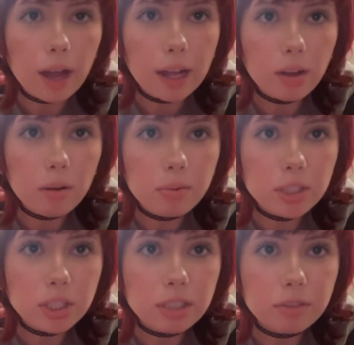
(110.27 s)
I got a
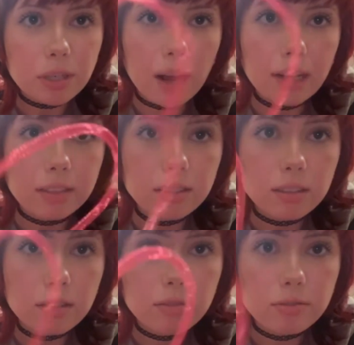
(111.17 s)
bunch of different kinds
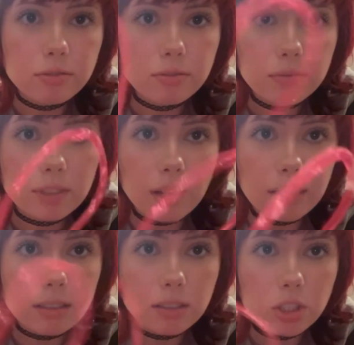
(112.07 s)
of
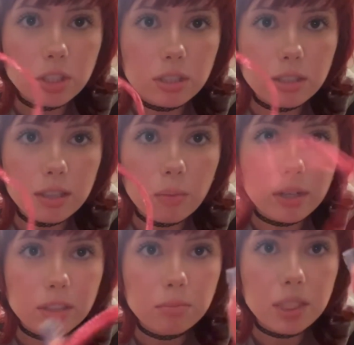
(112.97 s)
sizes just because I want
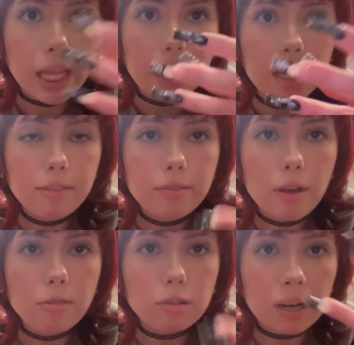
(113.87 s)
it to be like
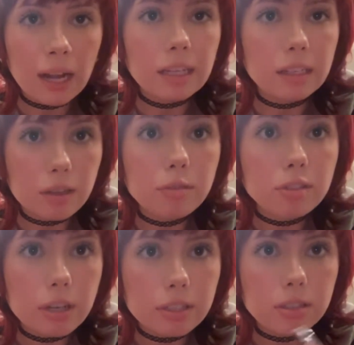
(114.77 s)
a variety of
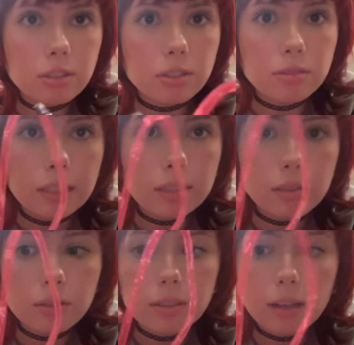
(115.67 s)
sizes. This
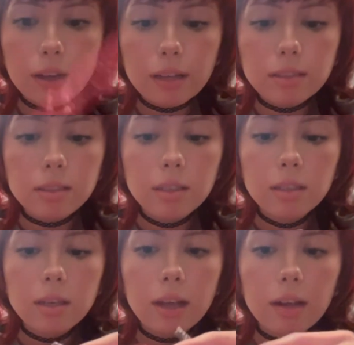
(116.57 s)
little size,
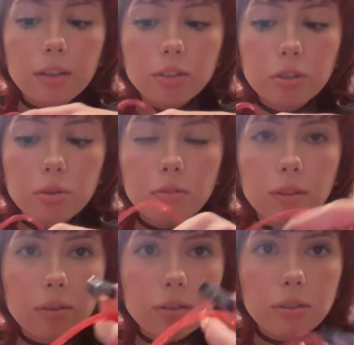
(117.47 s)
I got 2 of
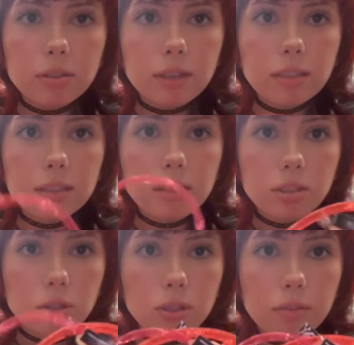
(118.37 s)
those little sizes,
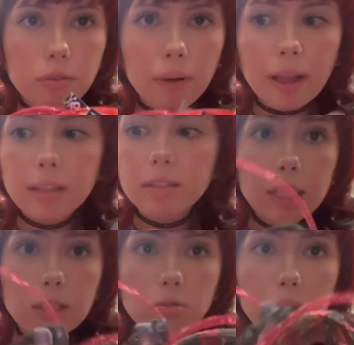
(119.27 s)
2 different reds.
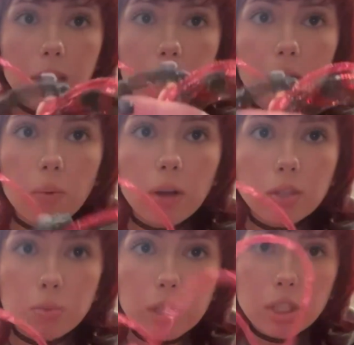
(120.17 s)
These really big
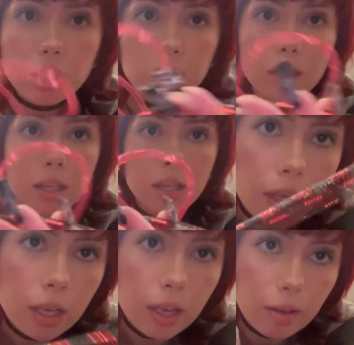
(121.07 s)
ones, which
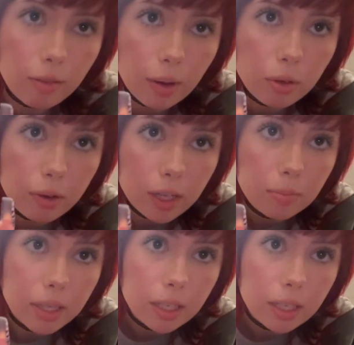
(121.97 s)
if I would recommend